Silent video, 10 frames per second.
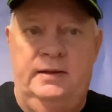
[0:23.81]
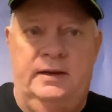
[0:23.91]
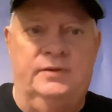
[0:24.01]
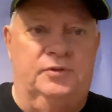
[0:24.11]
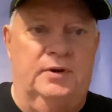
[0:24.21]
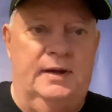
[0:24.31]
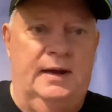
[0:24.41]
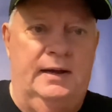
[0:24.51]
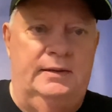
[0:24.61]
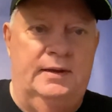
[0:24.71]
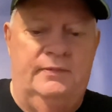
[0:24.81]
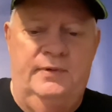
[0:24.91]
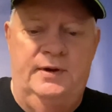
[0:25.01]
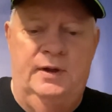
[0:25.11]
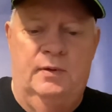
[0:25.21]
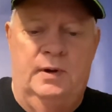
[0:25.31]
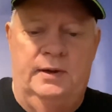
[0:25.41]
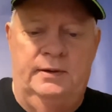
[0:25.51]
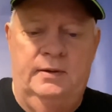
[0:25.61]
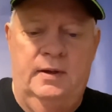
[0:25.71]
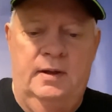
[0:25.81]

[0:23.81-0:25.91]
Yesterday I did a video on